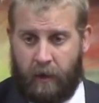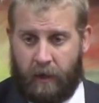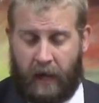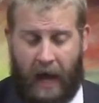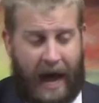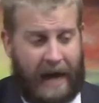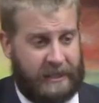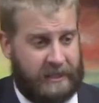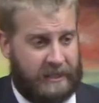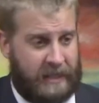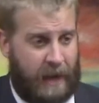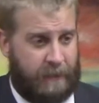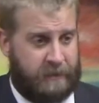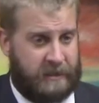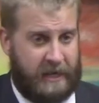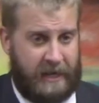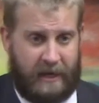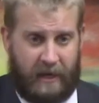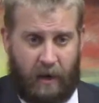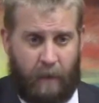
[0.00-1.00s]
God steps
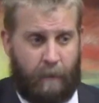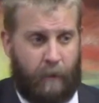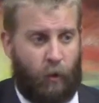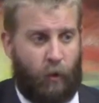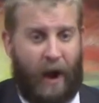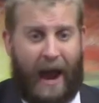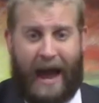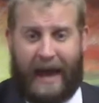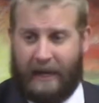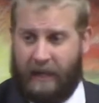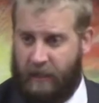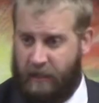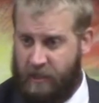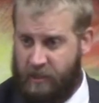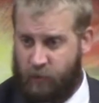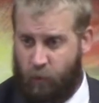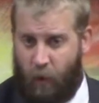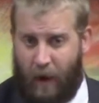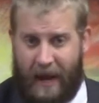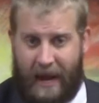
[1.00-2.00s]
in in a
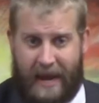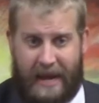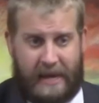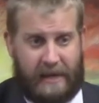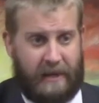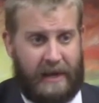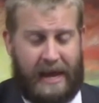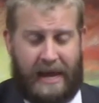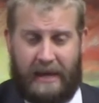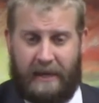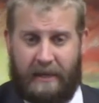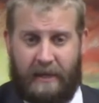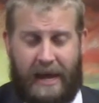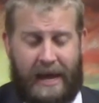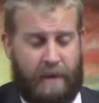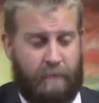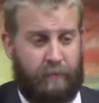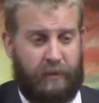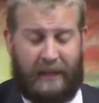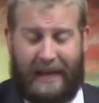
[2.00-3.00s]
miraculous way and, and,
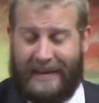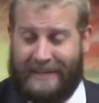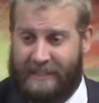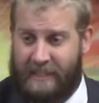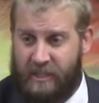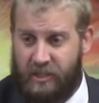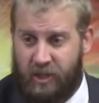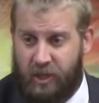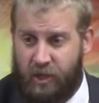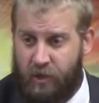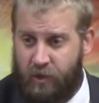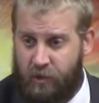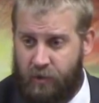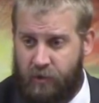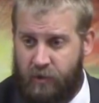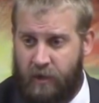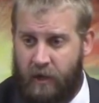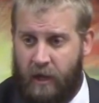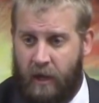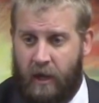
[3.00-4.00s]
and blesses
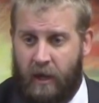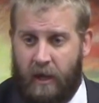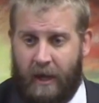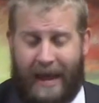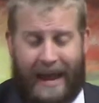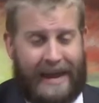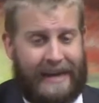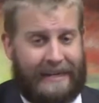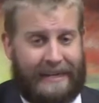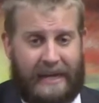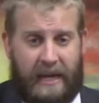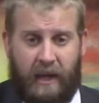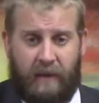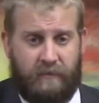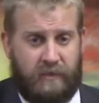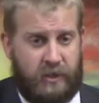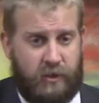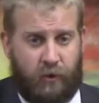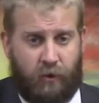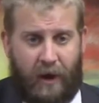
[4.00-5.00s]
you and
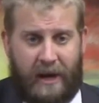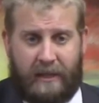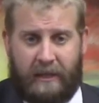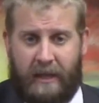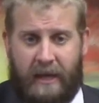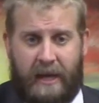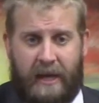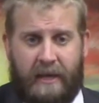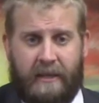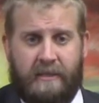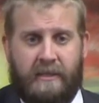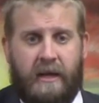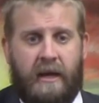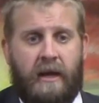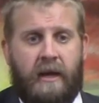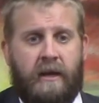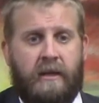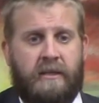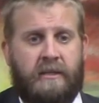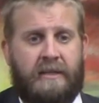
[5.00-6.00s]
gives you great things.
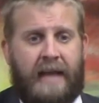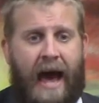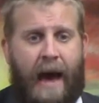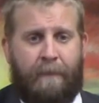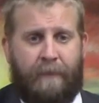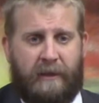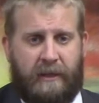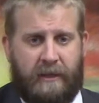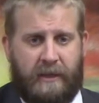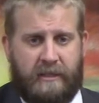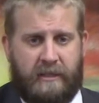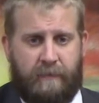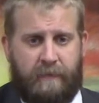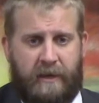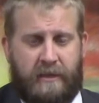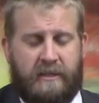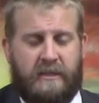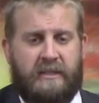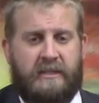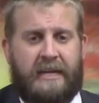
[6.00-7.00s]
Stop it,
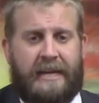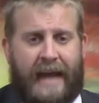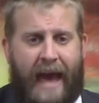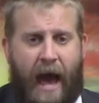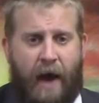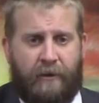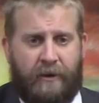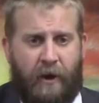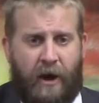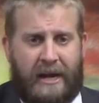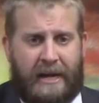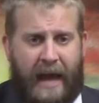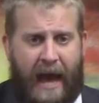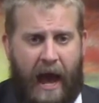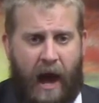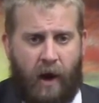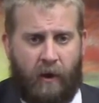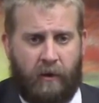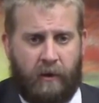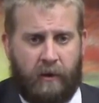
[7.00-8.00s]
Elizabeth. Sit down right
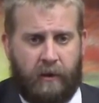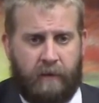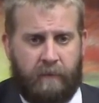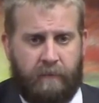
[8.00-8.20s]
now.